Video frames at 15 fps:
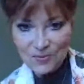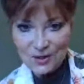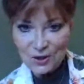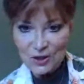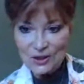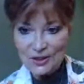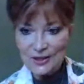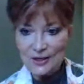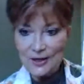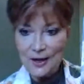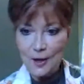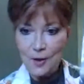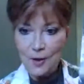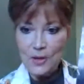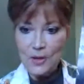mission and
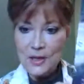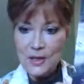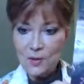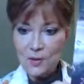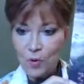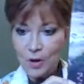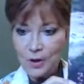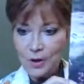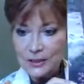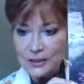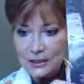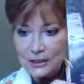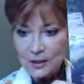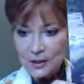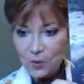how he had wanted,
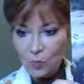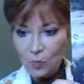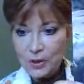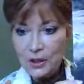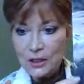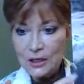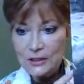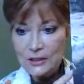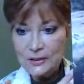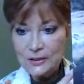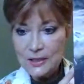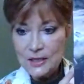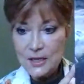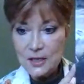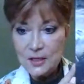really,
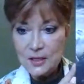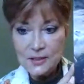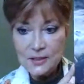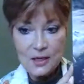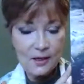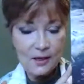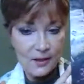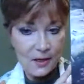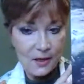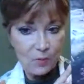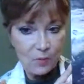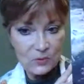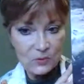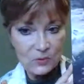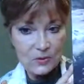he and St. Clair
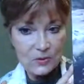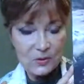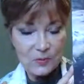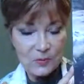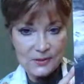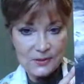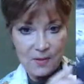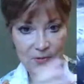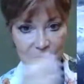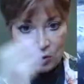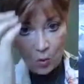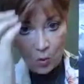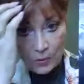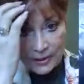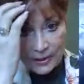were supposed to establish
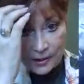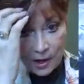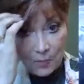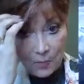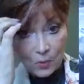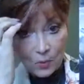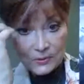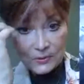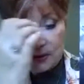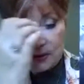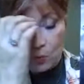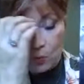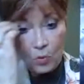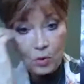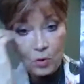holy couples in
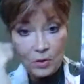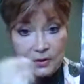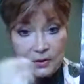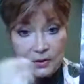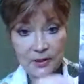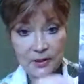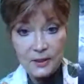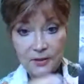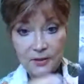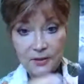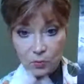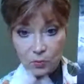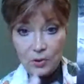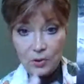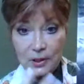the world
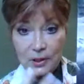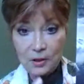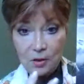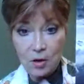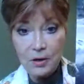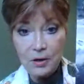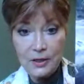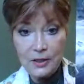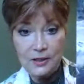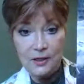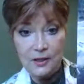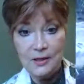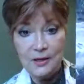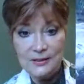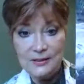to really incarnate
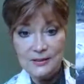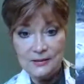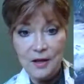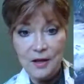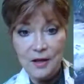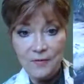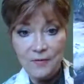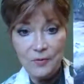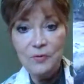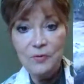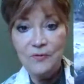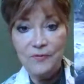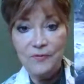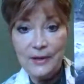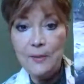God's love through
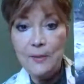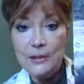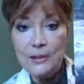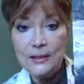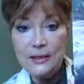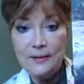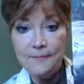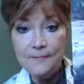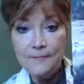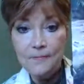the family.